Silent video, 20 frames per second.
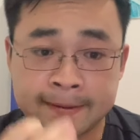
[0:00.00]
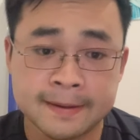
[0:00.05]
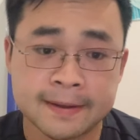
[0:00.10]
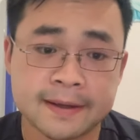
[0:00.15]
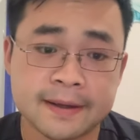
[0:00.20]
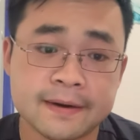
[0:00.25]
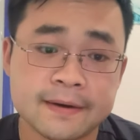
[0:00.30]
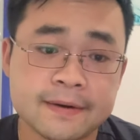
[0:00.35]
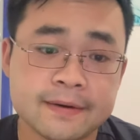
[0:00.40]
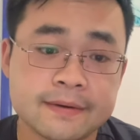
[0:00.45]

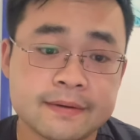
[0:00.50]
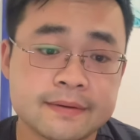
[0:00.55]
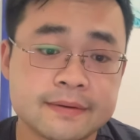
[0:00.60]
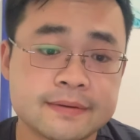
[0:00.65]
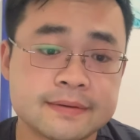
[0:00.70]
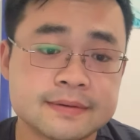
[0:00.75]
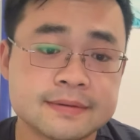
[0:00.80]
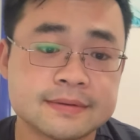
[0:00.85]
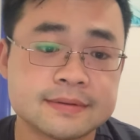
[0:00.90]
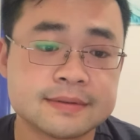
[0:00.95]
help
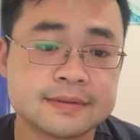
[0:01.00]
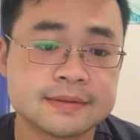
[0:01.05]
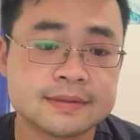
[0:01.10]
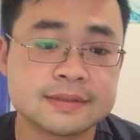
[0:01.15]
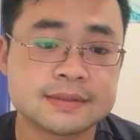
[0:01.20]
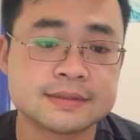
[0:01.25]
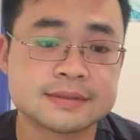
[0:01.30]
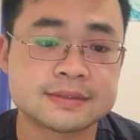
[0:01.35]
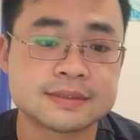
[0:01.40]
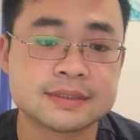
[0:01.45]

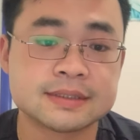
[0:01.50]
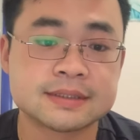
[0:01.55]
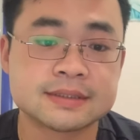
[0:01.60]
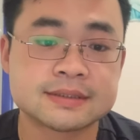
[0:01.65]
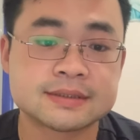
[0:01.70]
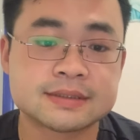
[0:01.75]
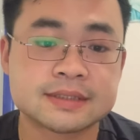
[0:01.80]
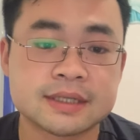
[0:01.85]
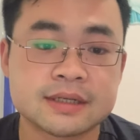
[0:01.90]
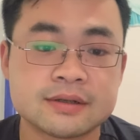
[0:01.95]
the
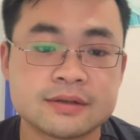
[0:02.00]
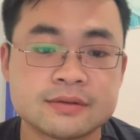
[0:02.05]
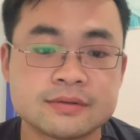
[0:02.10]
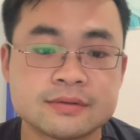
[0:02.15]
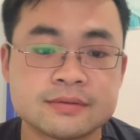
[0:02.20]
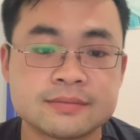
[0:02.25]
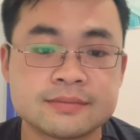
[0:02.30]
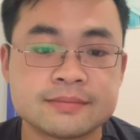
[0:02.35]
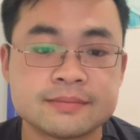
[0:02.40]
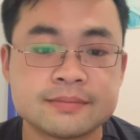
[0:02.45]
cell
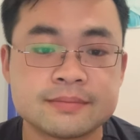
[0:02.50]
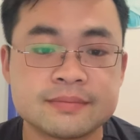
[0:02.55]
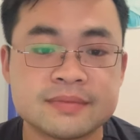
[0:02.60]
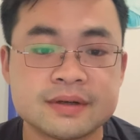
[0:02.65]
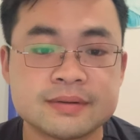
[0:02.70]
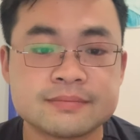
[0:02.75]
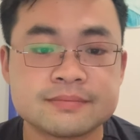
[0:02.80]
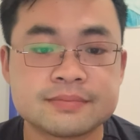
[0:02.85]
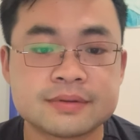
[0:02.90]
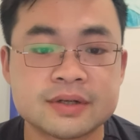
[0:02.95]

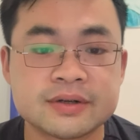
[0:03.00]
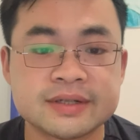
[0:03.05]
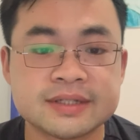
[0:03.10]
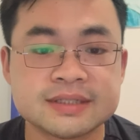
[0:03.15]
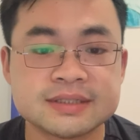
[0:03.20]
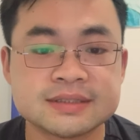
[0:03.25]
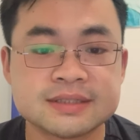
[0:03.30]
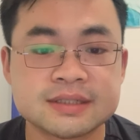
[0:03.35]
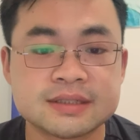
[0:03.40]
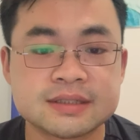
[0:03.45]

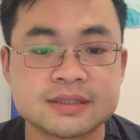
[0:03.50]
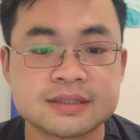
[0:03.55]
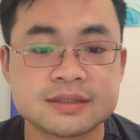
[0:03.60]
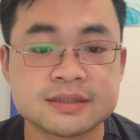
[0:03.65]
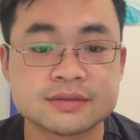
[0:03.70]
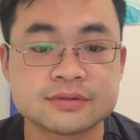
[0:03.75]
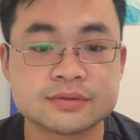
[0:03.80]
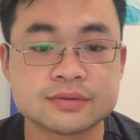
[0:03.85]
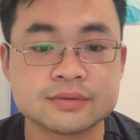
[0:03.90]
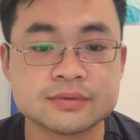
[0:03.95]
membrane
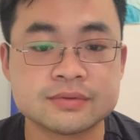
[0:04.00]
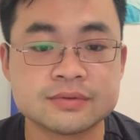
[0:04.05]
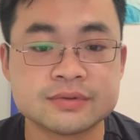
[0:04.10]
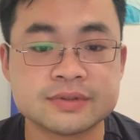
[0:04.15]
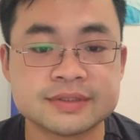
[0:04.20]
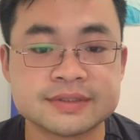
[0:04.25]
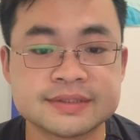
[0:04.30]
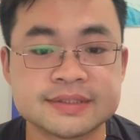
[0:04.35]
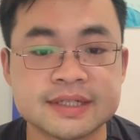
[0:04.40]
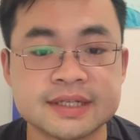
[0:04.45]
to
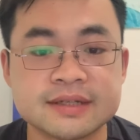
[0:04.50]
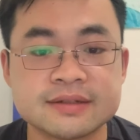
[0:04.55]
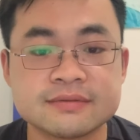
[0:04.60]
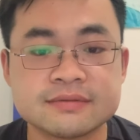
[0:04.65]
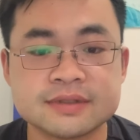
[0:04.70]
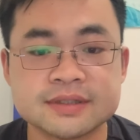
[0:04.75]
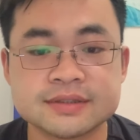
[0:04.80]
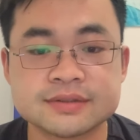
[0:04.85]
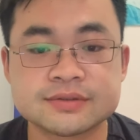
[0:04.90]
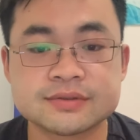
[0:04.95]
receive
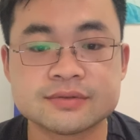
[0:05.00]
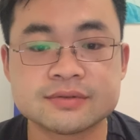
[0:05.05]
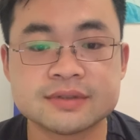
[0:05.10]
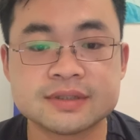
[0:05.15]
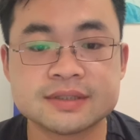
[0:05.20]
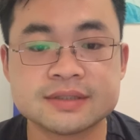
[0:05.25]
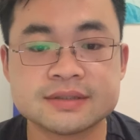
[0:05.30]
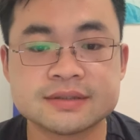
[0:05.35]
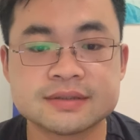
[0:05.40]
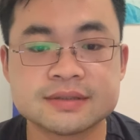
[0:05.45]

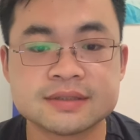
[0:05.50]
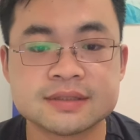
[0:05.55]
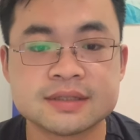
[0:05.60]
insulin